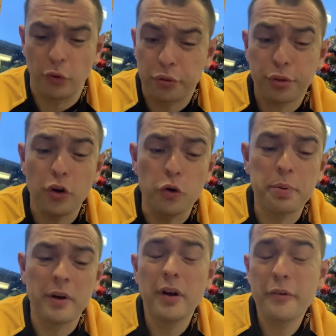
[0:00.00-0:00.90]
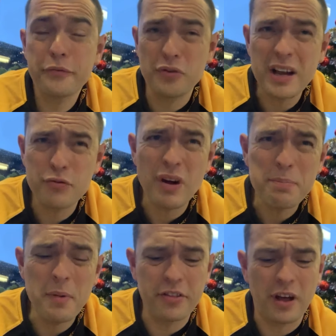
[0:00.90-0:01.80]
or soup for our
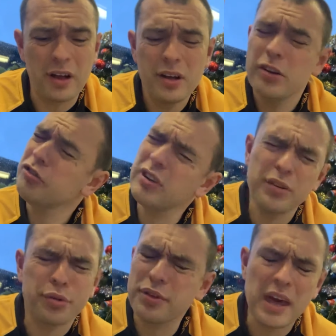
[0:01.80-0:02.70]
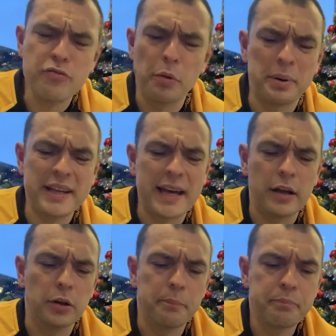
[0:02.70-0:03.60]
grandmother. She's terribly ill.